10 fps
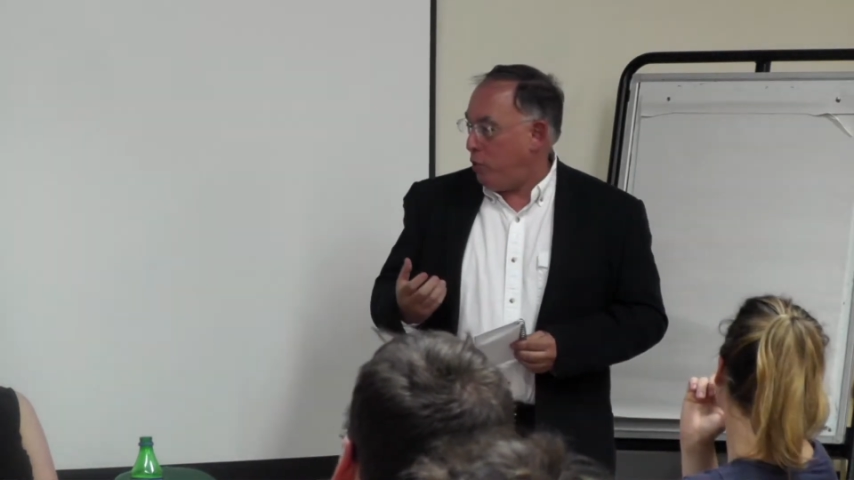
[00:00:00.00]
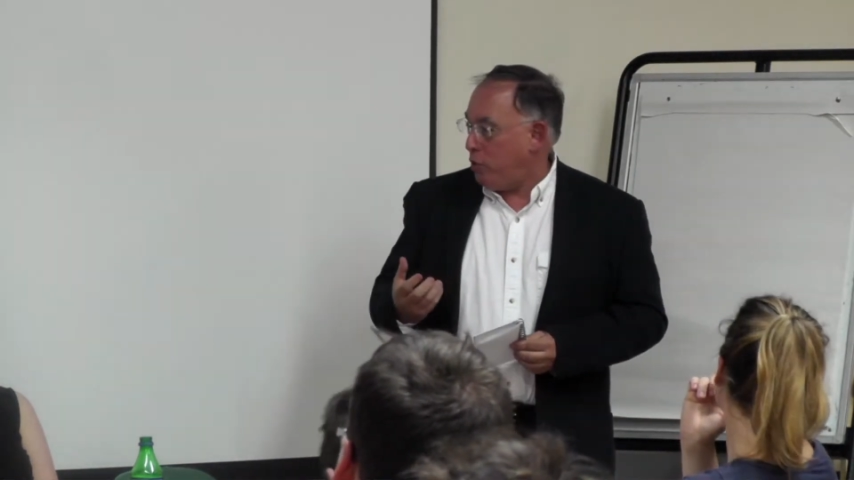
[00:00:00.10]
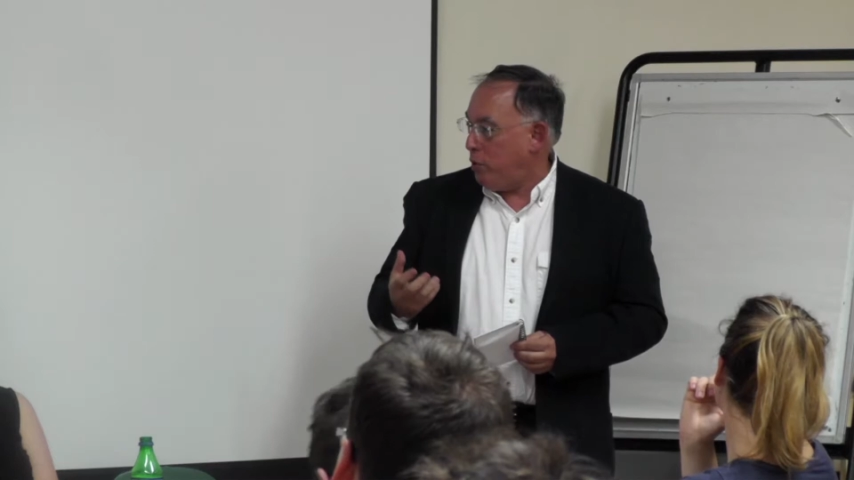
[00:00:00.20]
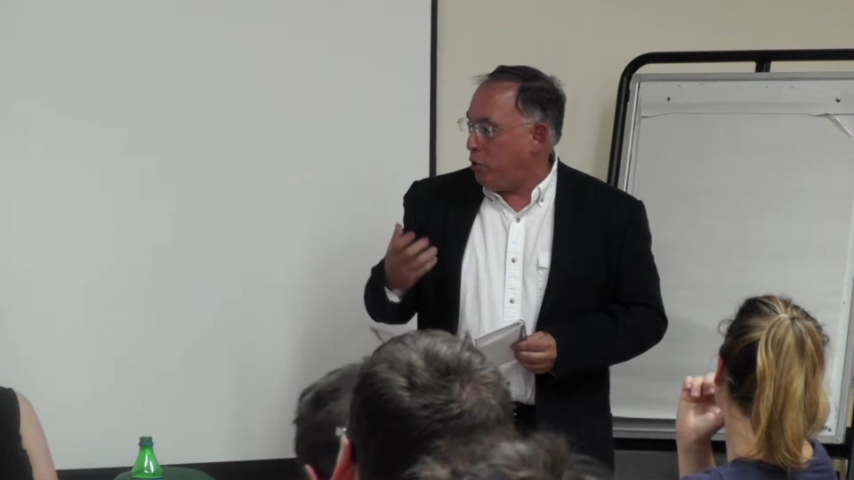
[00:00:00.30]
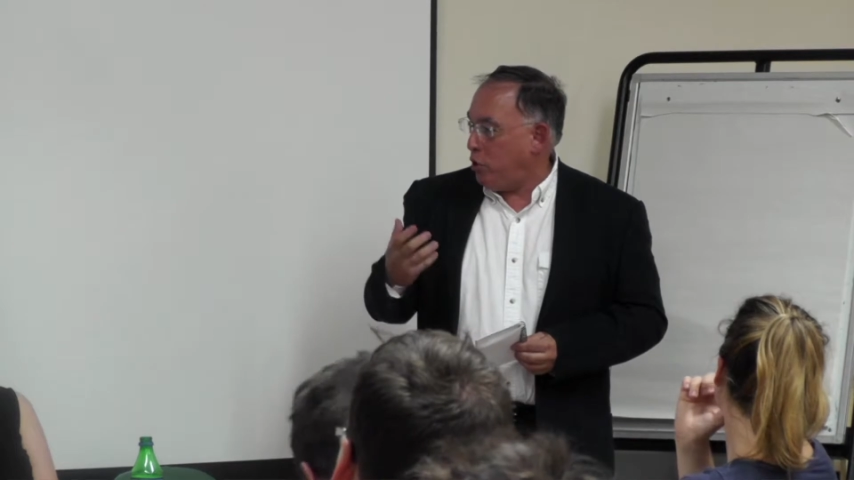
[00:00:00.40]

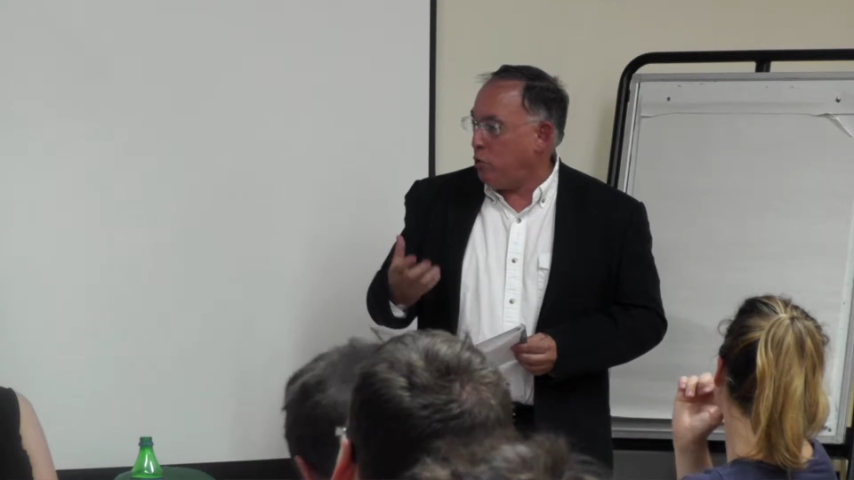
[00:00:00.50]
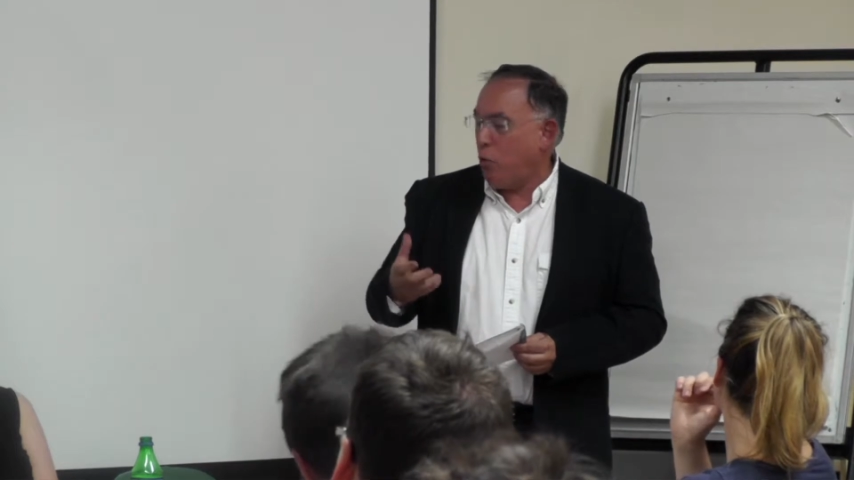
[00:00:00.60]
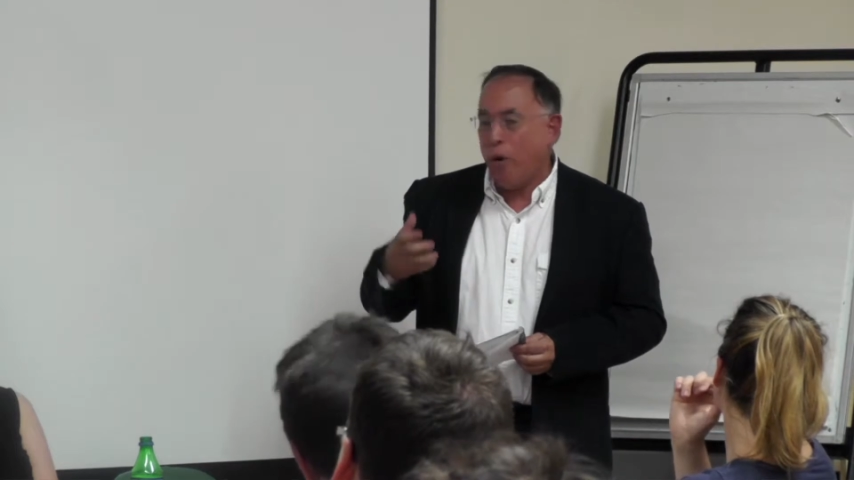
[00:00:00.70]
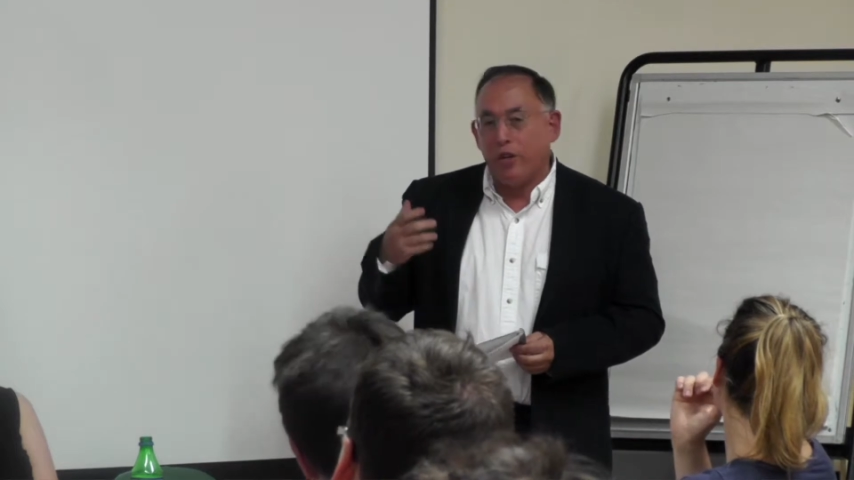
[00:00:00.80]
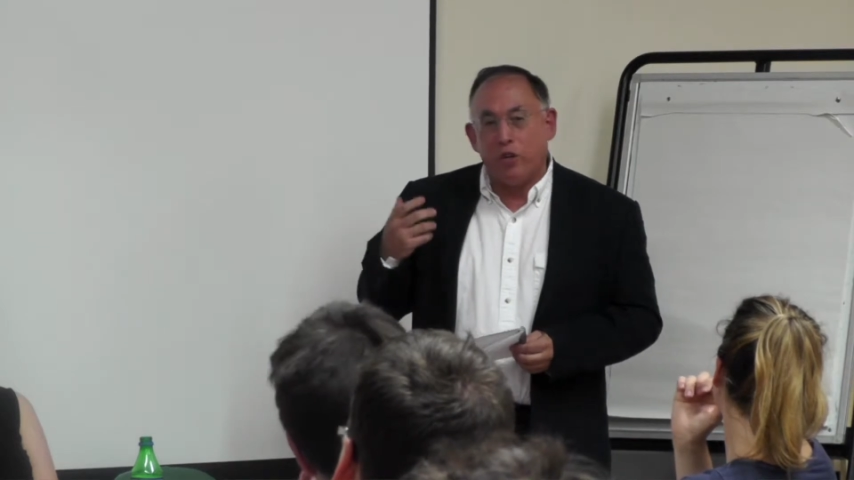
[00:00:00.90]
so a return to
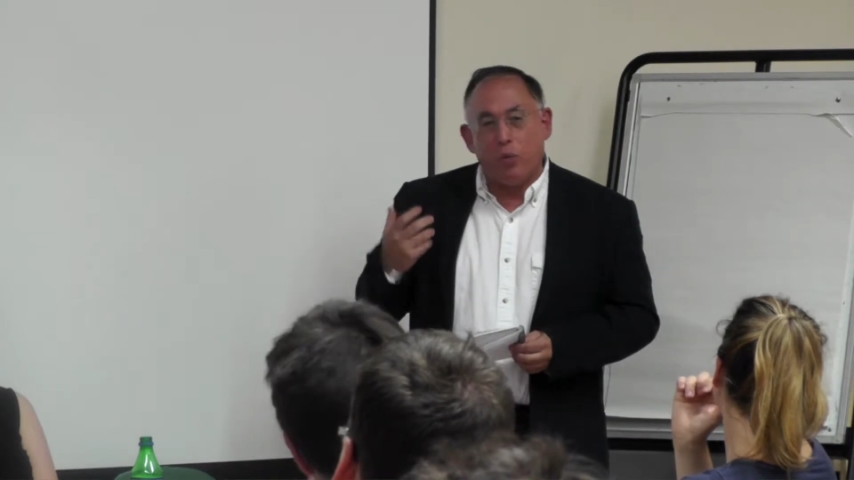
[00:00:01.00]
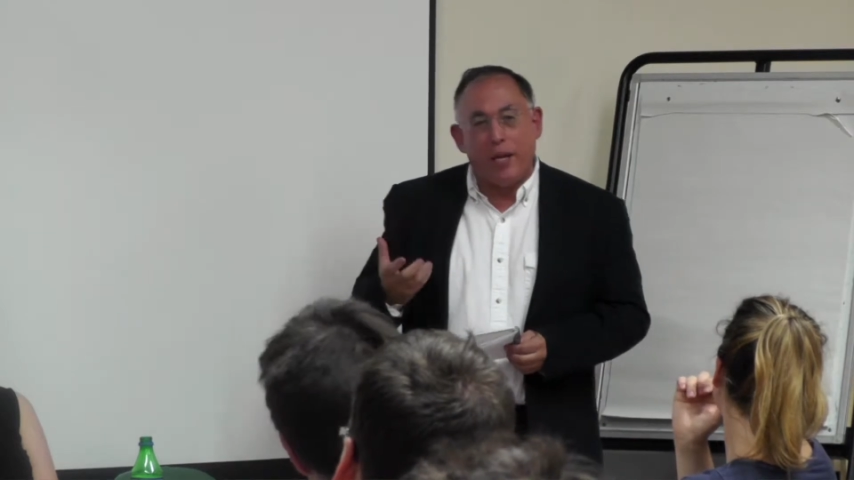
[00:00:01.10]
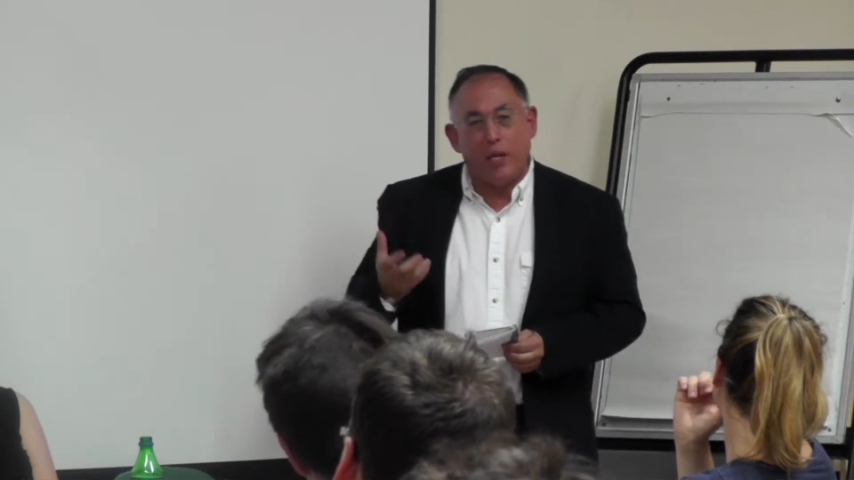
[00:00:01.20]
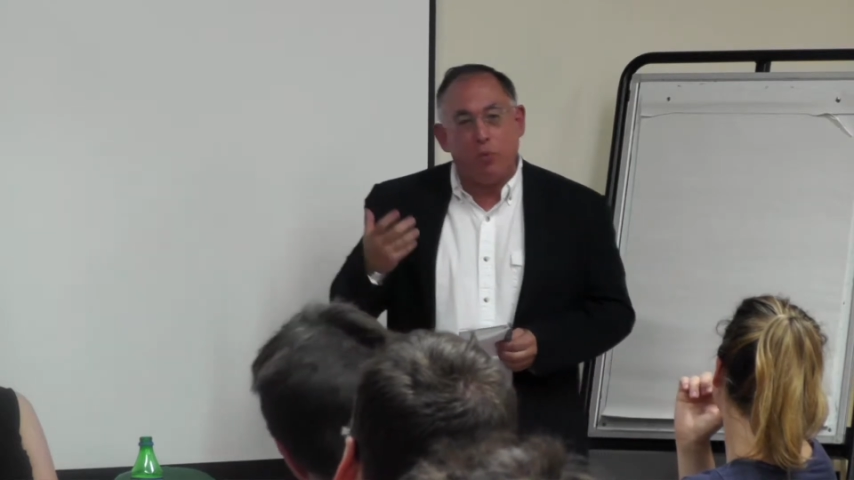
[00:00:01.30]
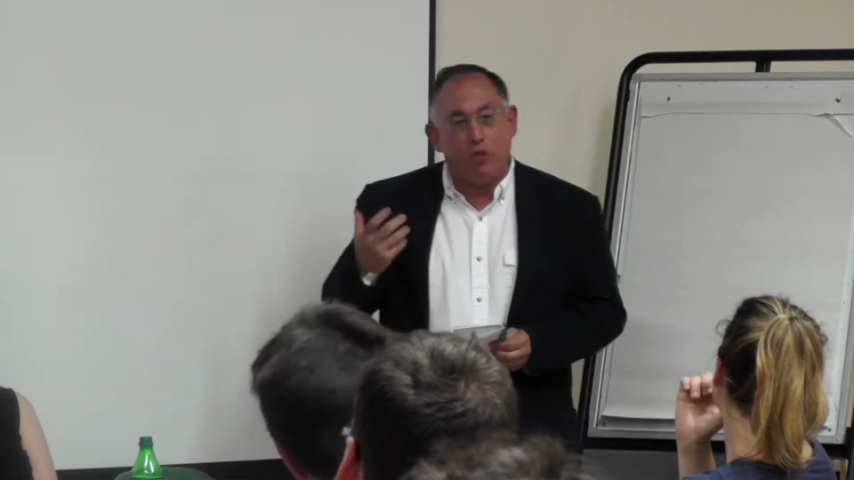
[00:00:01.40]
an
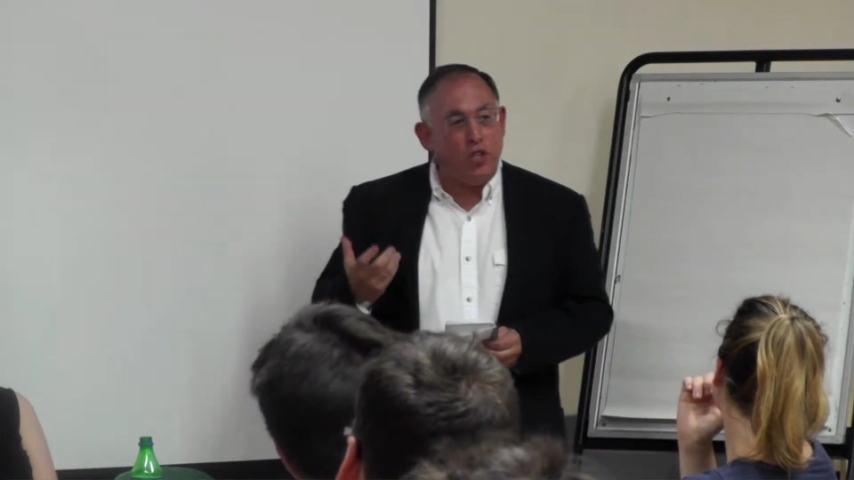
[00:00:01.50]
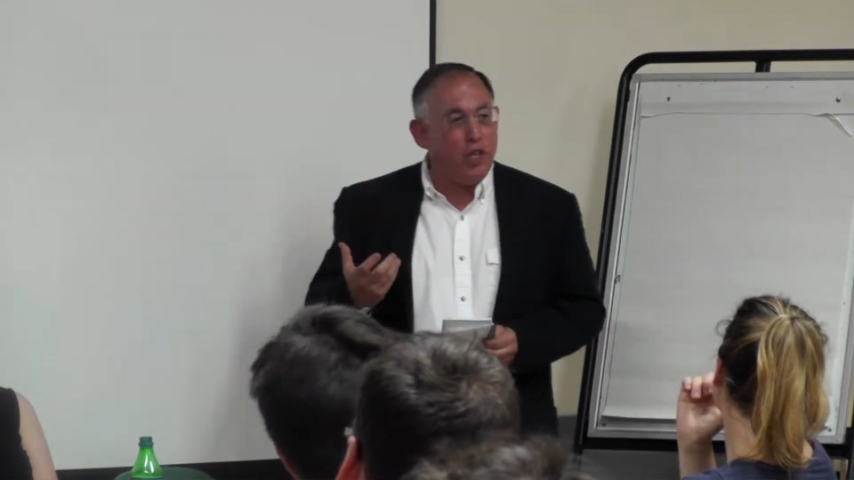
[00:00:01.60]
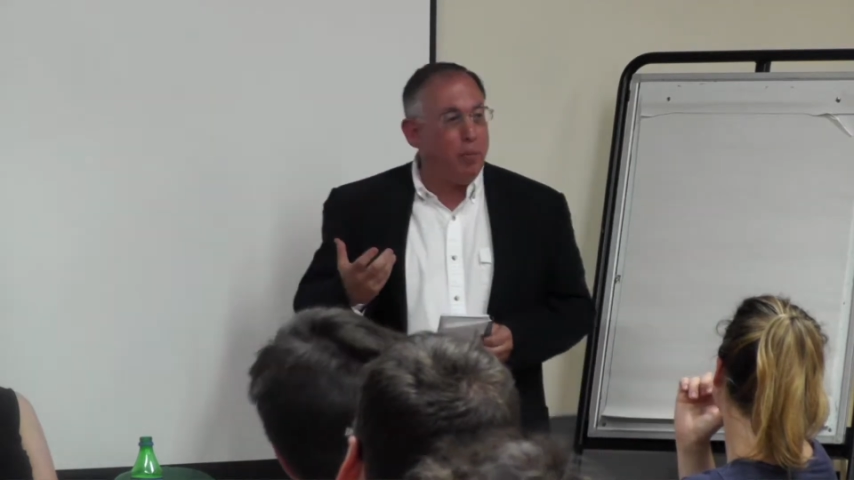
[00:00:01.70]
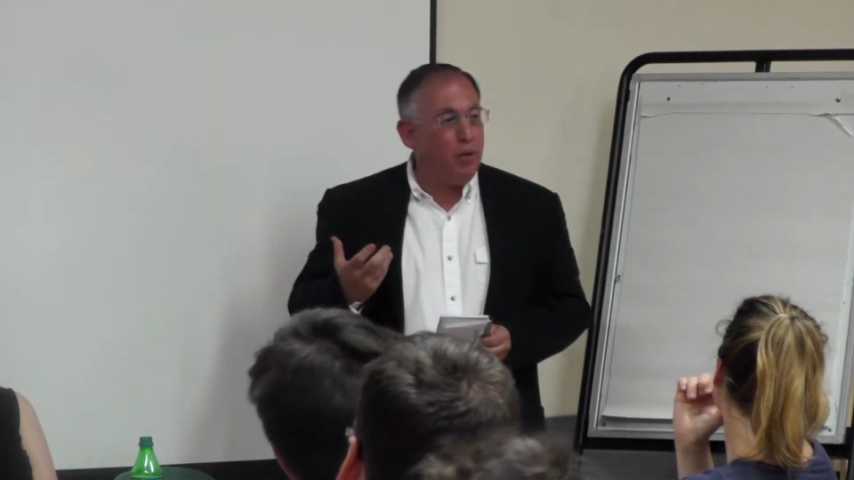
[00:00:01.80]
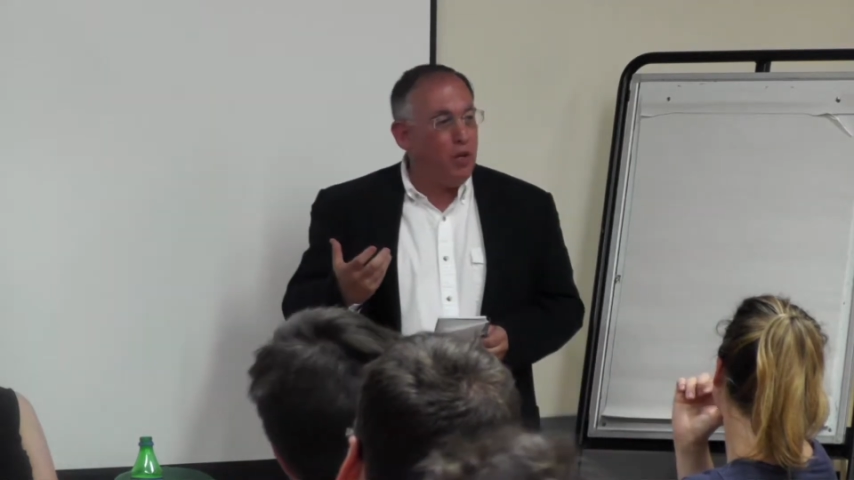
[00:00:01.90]
autocratic regime